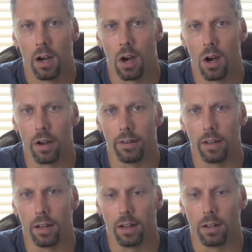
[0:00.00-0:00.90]
on
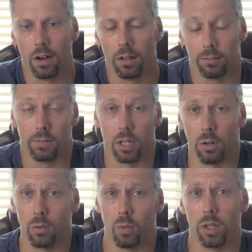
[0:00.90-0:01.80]
uh, on you
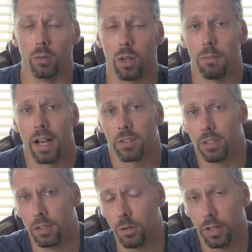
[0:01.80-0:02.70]
know what what I'm
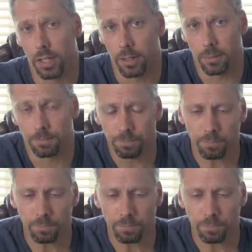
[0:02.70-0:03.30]
actually doing here.